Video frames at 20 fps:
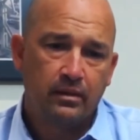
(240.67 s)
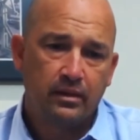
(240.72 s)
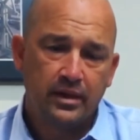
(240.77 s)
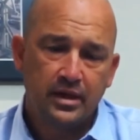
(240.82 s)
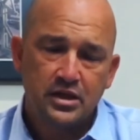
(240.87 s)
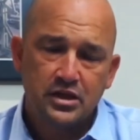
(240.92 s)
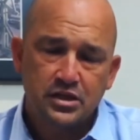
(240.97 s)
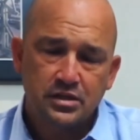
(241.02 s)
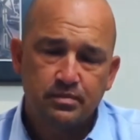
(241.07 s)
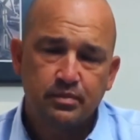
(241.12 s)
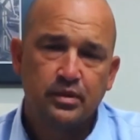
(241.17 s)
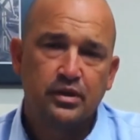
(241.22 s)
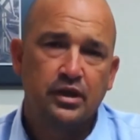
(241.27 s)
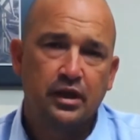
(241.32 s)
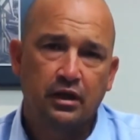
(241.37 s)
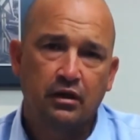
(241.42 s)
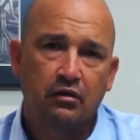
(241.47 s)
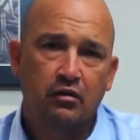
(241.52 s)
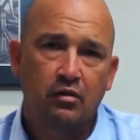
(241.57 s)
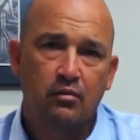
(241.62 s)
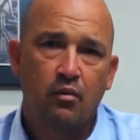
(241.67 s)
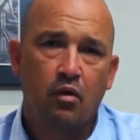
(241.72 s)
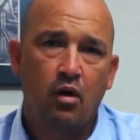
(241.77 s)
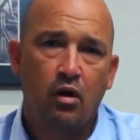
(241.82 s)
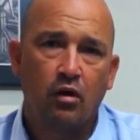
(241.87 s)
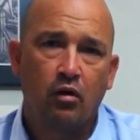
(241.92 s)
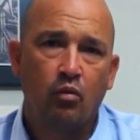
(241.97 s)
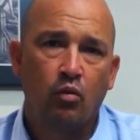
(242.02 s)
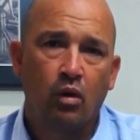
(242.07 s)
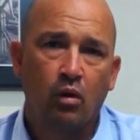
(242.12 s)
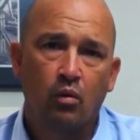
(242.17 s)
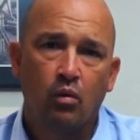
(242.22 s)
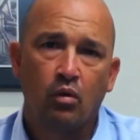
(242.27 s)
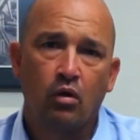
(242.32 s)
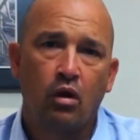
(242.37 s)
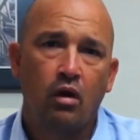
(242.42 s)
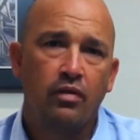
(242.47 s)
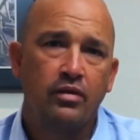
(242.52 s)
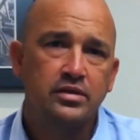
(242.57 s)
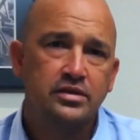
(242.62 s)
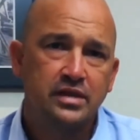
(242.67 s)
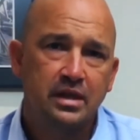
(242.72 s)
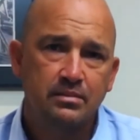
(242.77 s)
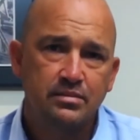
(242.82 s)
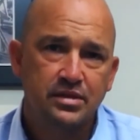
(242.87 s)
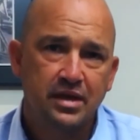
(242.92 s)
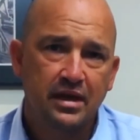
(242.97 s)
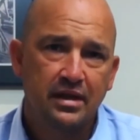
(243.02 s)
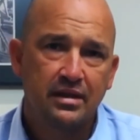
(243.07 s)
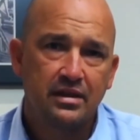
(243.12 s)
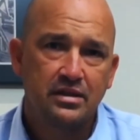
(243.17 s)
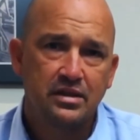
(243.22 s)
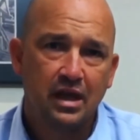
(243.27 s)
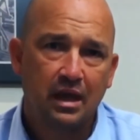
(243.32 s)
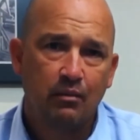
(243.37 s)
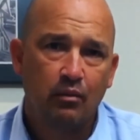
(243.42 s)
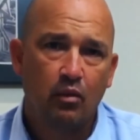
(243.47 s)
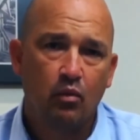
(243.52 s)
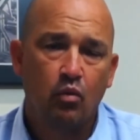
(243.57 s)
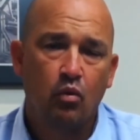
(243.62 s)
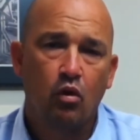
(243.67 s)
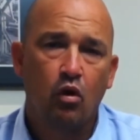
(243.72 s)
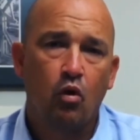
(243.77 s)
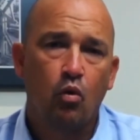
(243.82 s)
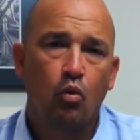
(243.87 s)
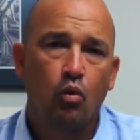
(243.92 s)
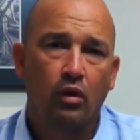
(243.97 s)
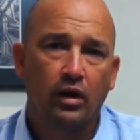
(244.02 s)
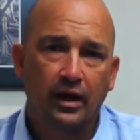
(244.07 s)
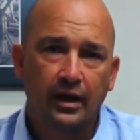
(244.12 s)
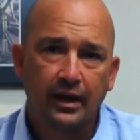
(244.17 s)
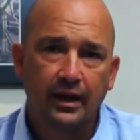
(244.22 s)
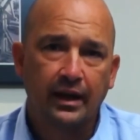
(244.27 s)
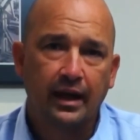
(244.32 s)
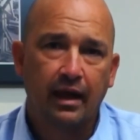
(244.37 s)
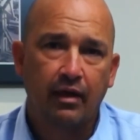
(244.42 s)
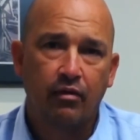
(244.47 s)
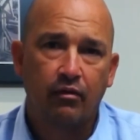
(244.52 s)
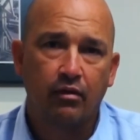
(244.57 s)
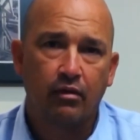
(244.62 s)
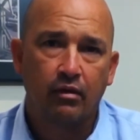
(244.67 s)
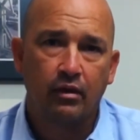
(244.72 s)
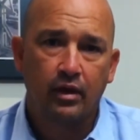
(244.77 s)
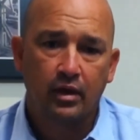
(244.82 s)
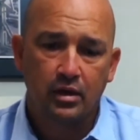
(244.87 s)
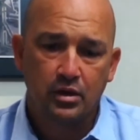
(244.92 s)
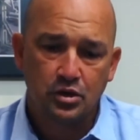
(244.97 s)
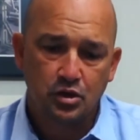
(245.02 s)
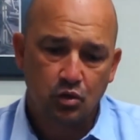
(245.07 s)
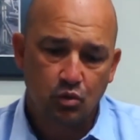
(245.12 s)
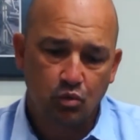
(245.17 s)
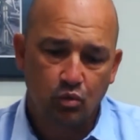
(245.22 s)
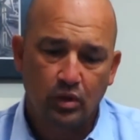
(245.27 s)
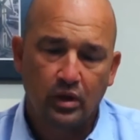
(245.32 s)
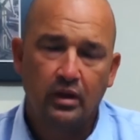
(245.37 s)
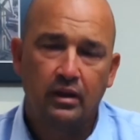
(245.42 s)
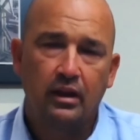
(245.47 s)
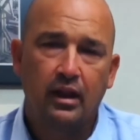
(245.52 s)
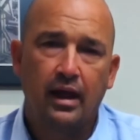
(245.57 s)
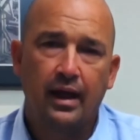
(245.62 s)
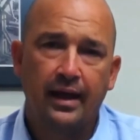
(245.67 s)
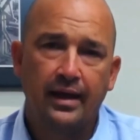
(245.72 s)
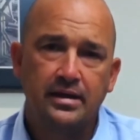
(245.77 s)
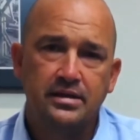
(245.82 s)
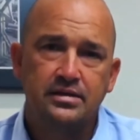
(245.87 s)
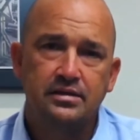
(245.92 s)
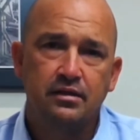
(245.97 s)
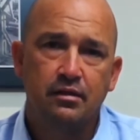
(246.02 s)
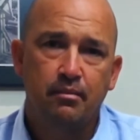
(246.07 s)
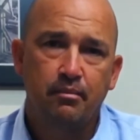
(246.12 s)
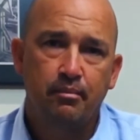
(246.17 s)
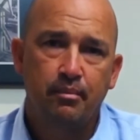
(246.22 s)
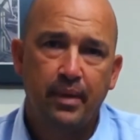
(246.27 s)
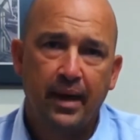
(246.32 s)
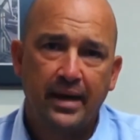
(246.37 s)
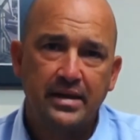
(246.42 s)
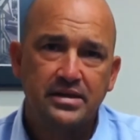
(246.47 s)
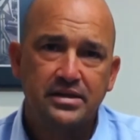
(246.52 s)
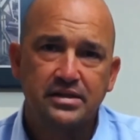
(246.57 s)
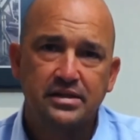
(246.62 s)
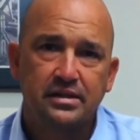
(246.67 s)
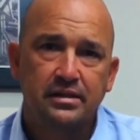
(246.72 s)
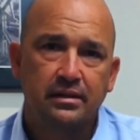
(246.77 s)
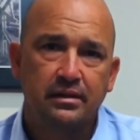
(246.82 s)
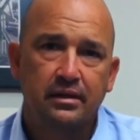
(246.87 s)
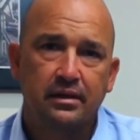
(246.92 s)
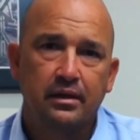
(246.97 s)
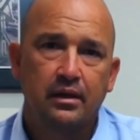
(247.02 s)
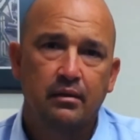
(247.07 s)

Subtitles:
this particular model where we're all on the same side of the table, we're all working together to realize the best